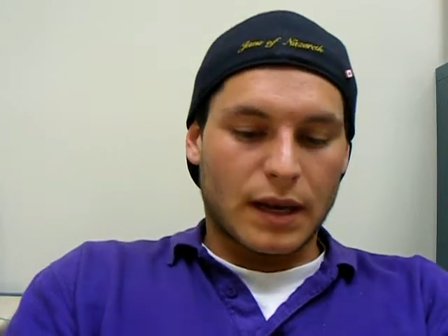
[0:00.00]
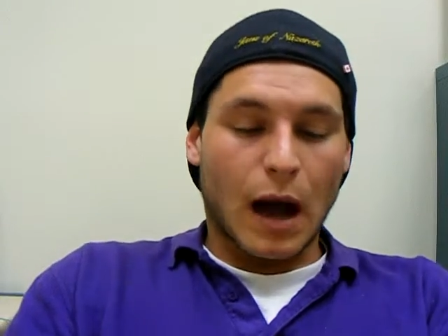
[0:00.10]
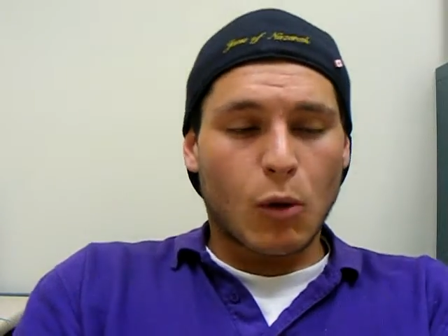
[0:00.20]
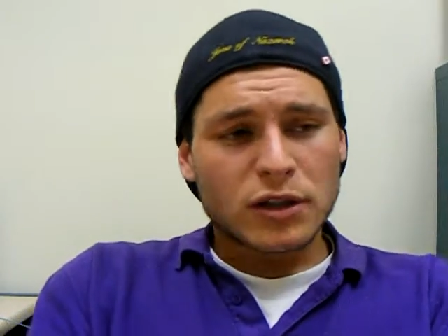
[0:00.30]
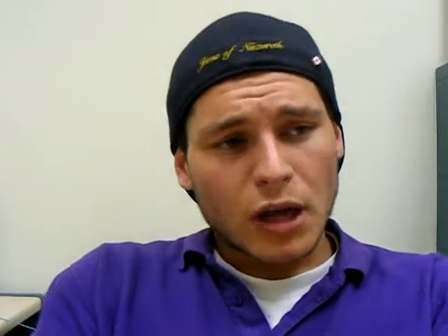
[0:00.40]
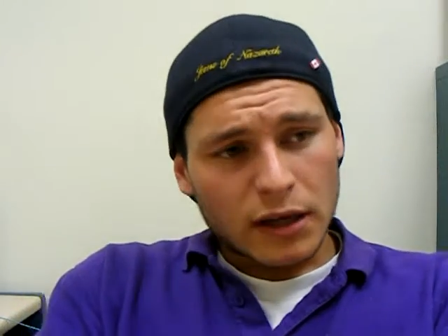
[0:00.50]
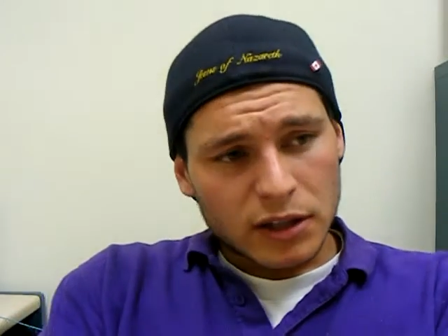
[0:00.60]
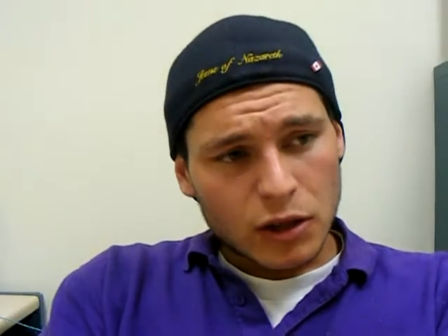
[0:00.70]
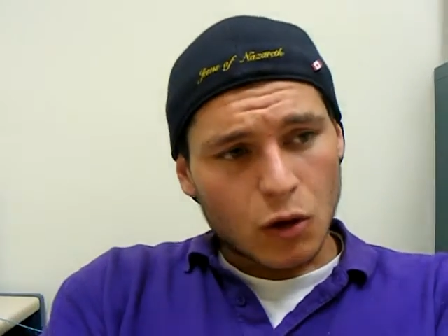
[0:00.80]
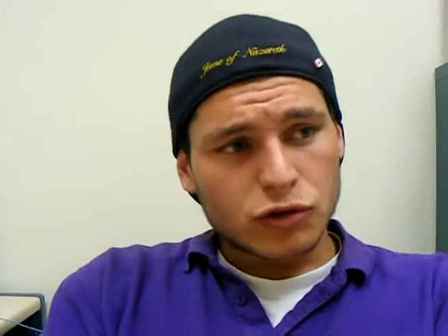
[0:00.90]
Now I want to
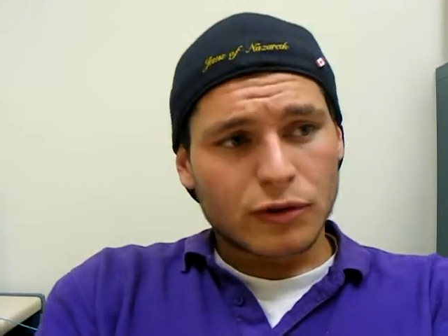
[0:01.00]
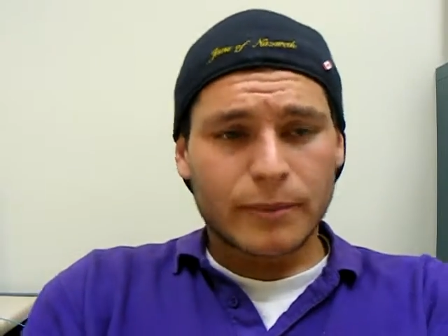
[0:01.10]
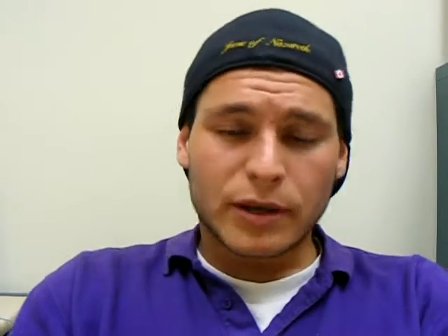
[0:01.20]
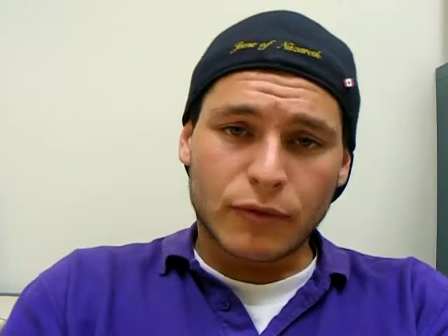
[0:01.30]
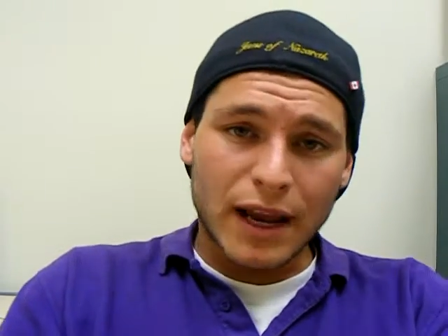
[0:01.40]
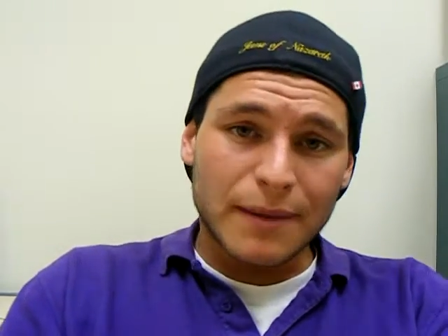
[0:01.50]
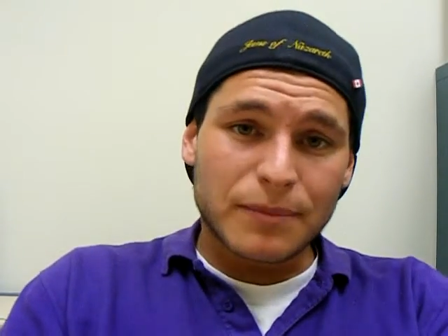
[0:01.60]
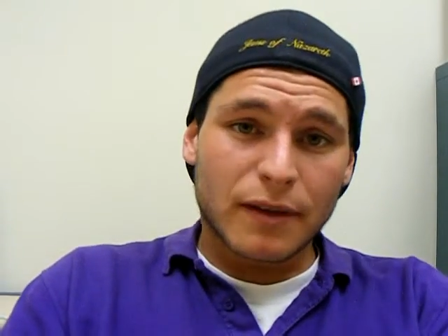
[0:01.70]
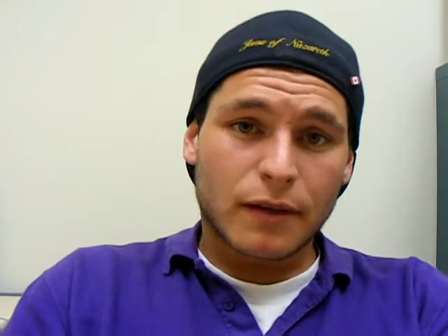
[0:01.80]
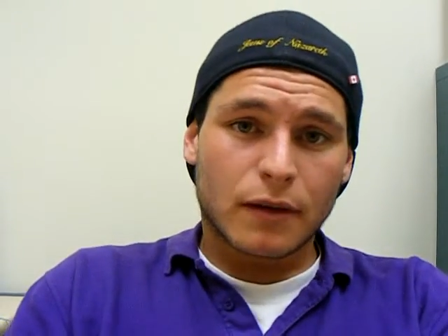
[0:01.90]
talk to those who have been
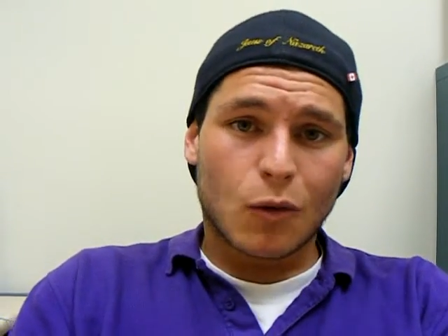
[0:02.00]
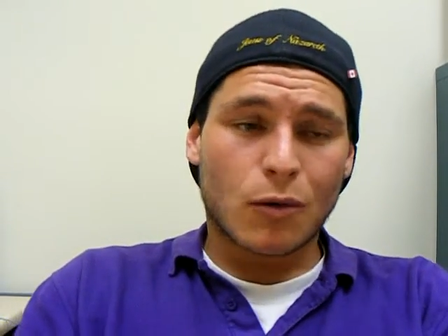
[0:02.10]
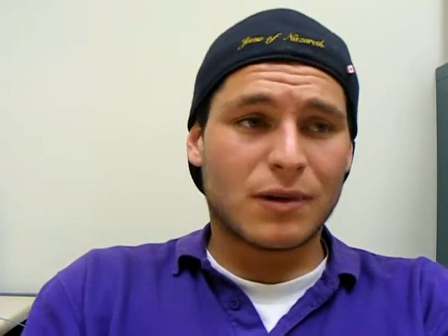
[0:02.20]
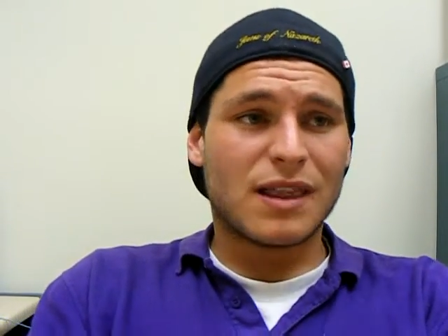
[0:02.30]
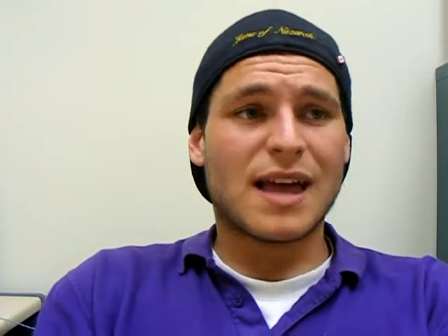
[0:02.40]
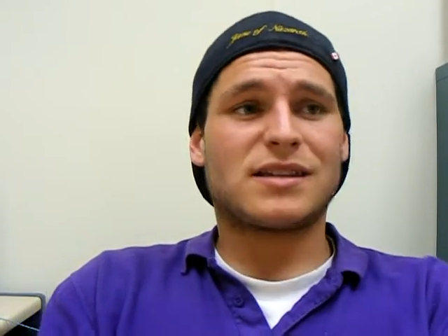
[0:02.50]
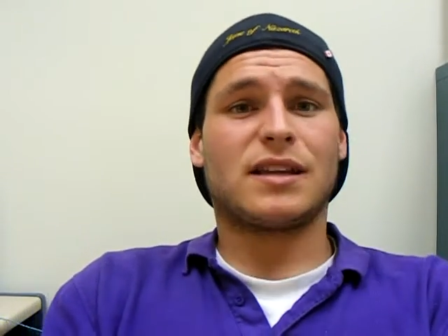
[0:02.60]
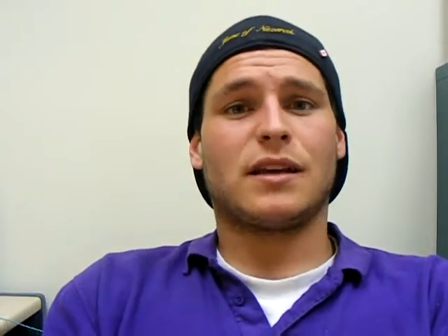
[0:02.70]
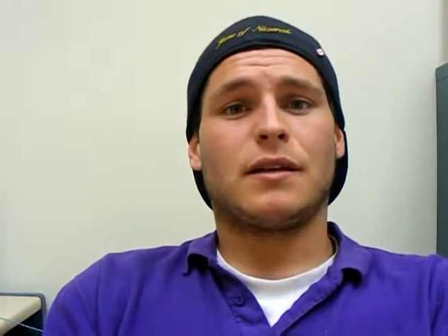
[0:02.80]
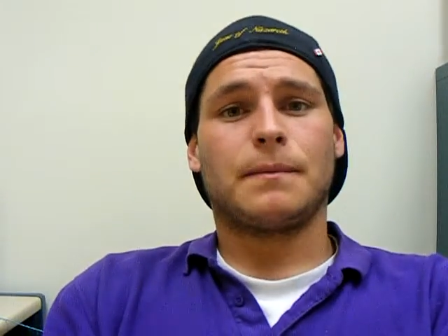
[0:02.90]
raped or
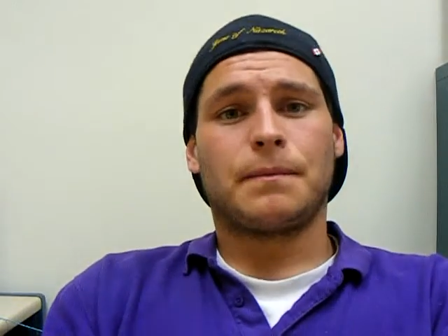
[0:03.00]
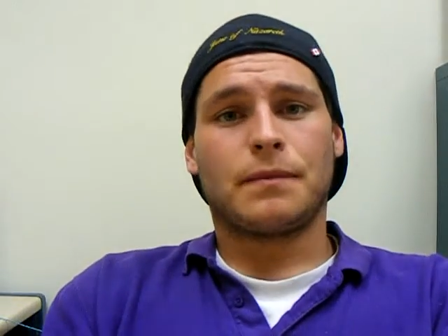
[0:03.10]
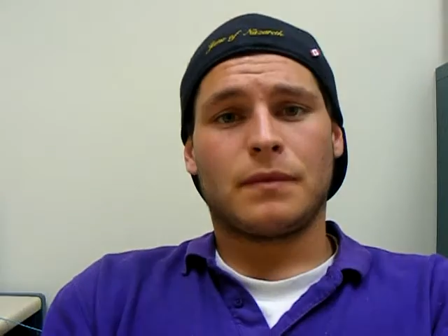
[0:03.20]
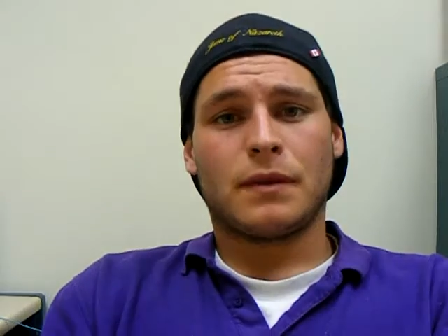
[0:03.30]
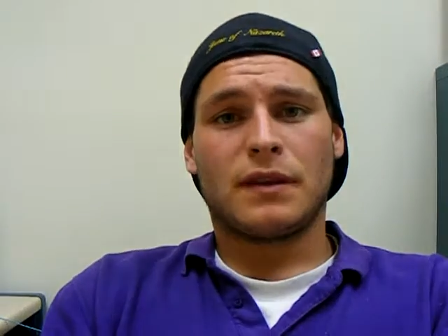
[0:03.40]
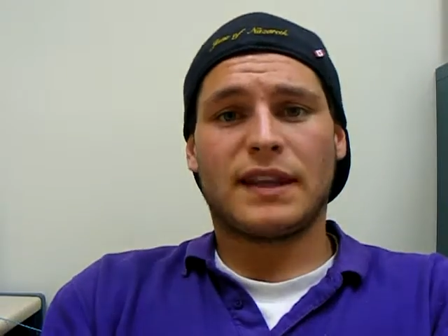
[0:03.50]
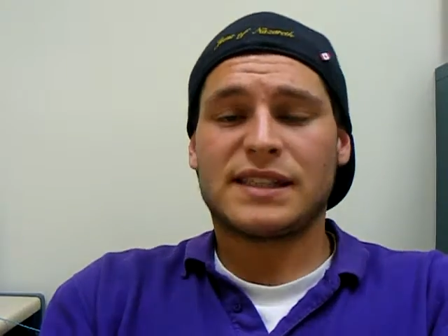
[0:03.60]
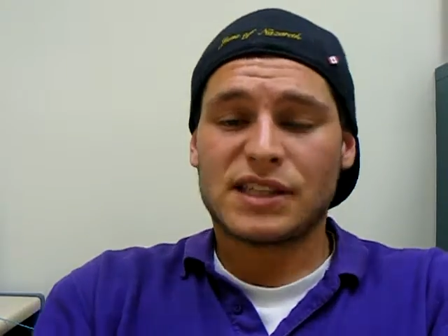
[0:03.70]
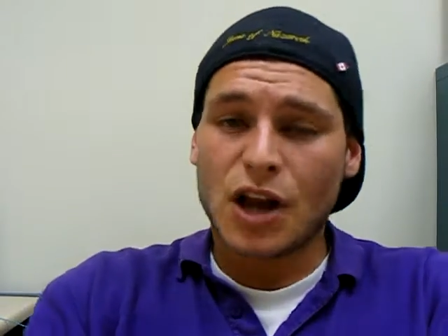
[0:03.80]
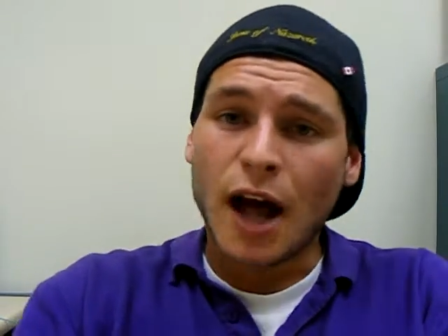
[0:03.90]
molested.
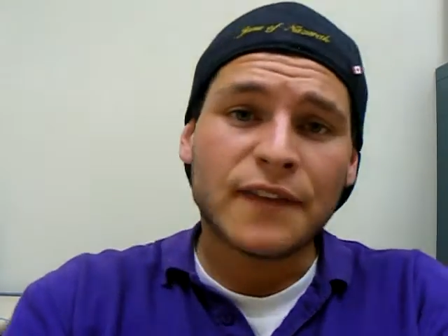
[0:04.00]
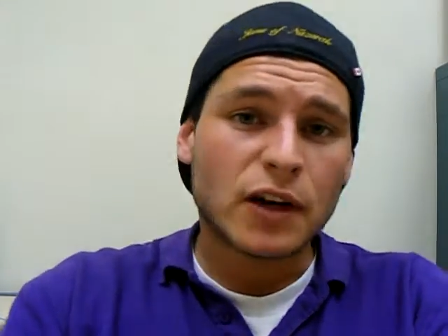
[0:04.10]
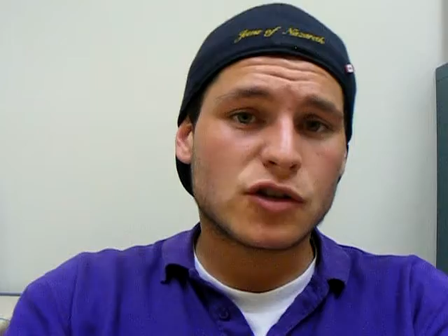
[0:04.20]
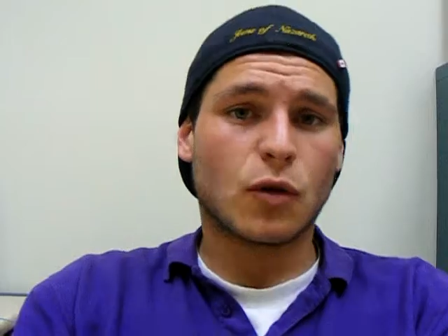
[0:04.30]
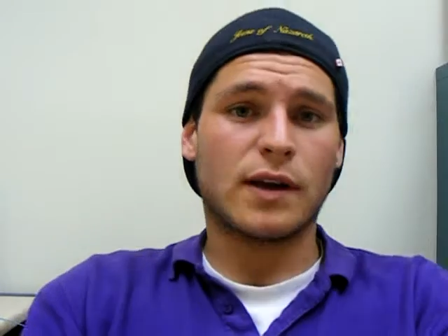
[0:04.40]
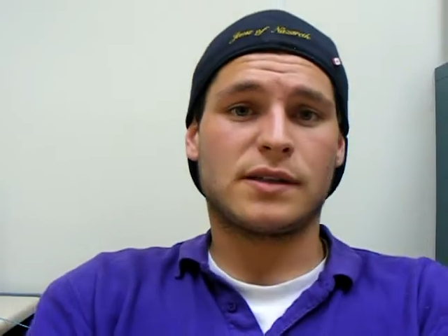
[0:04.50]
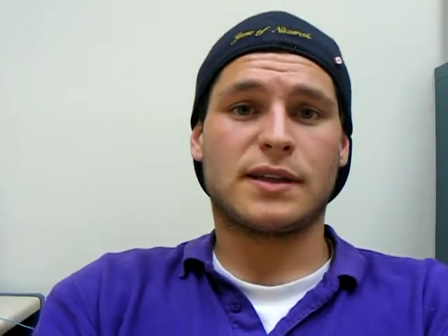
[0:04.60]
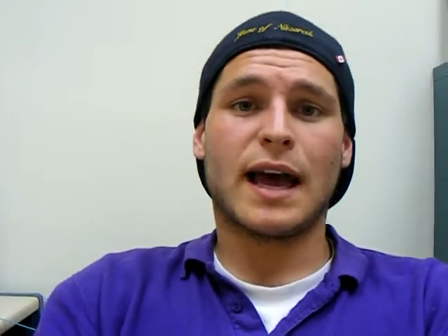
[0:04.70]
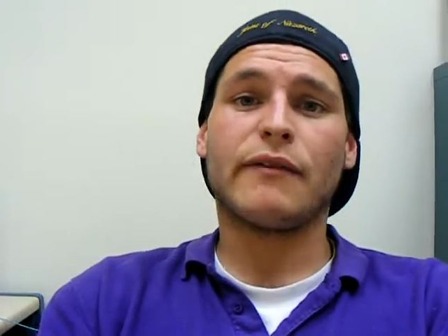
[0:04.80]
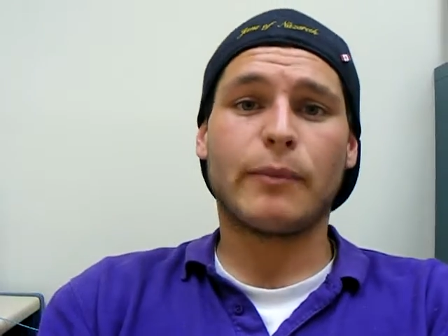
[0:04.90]
This is not their
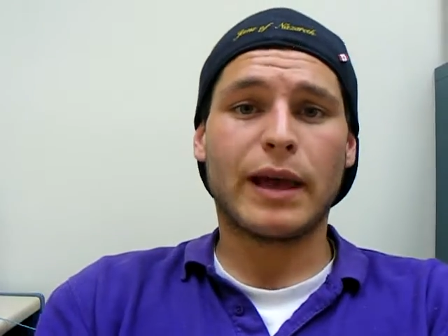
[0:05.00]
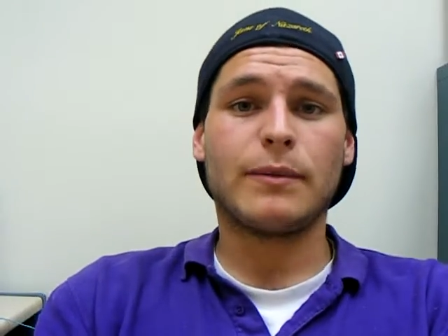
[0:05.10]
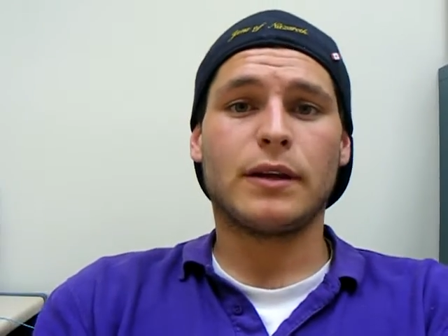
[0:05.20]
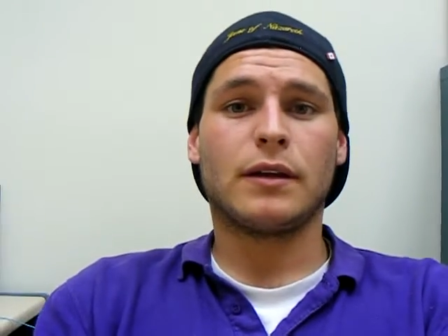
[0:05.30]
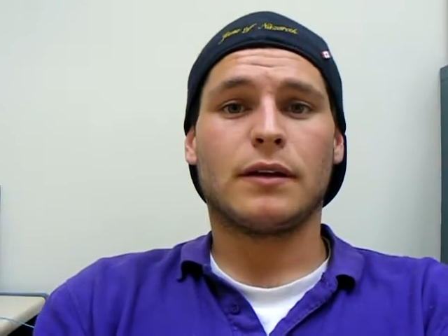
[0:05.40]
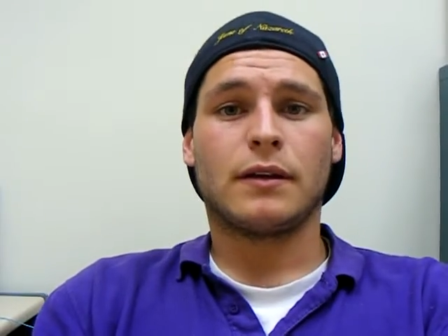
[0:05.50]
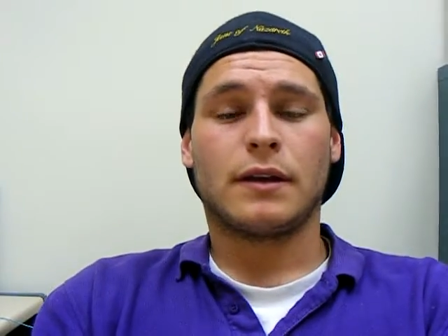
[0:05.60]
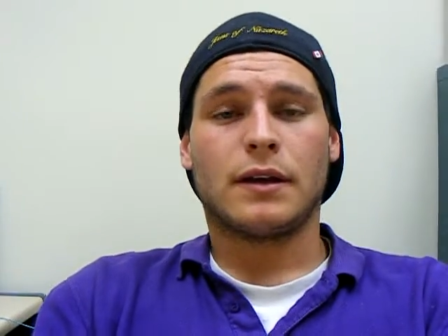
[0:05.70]
choice to have a baby.